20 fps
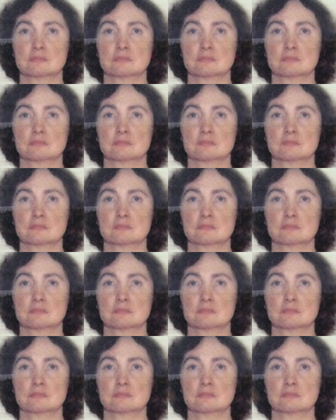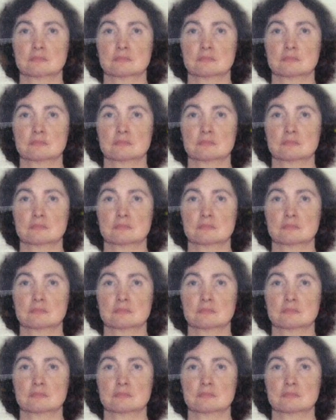
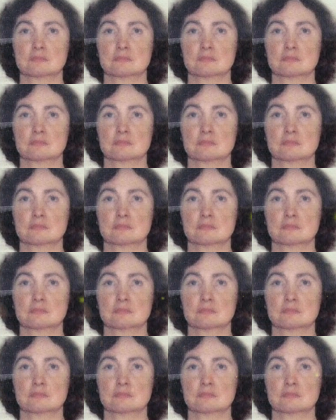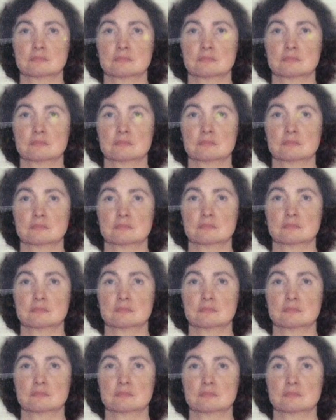
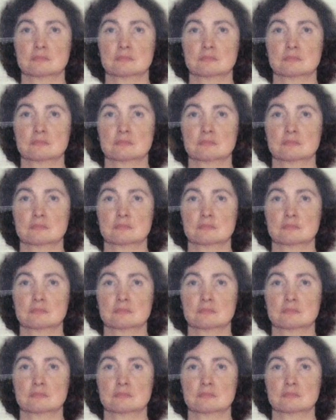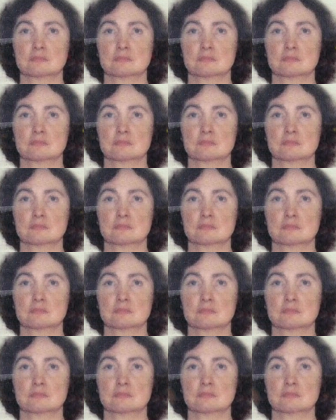
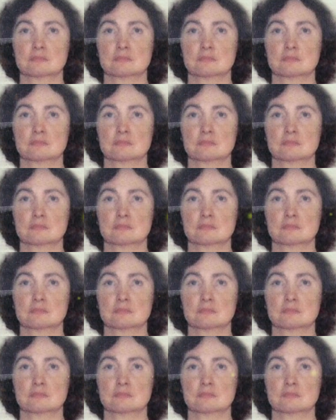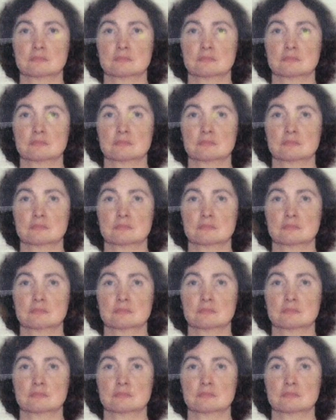[no speech]